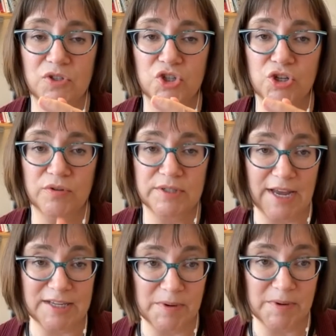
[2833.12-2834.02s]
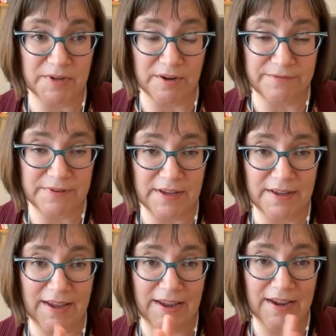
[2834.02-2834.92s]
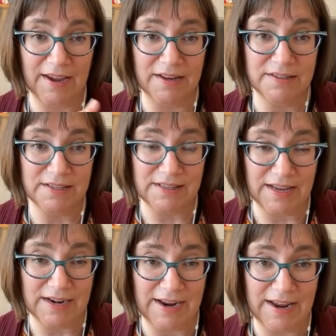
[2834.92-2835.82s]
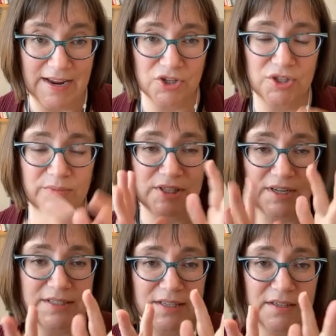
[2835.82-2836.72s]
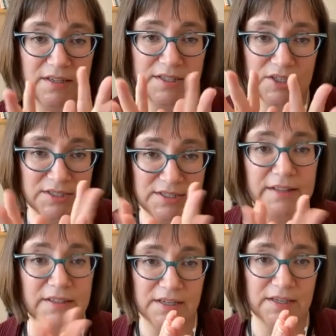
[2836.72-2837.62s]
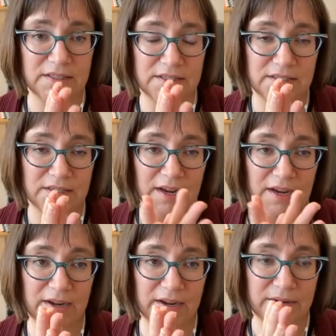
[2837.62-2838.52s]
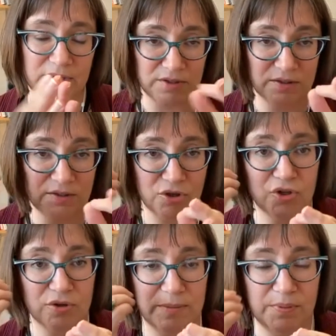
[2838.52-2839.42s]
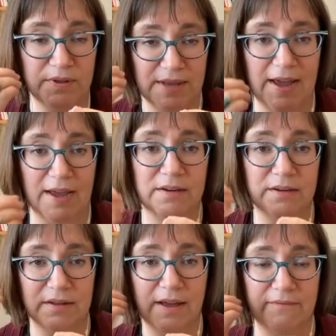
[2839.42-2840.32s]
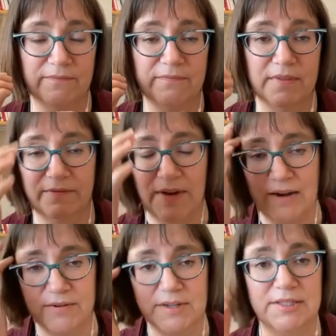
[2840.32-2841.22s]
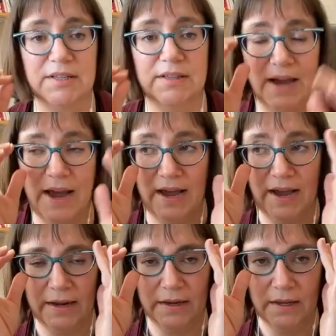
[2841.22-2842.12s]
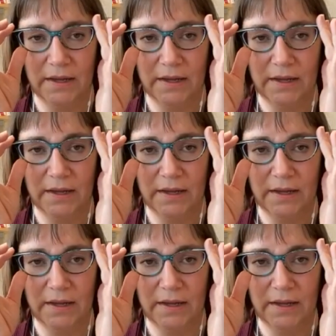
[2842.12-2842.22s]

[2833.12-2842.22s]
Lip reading: Children's Hospital of Philadelphia, and the NIH. So it's a delicate surgery to put the virus in the eye.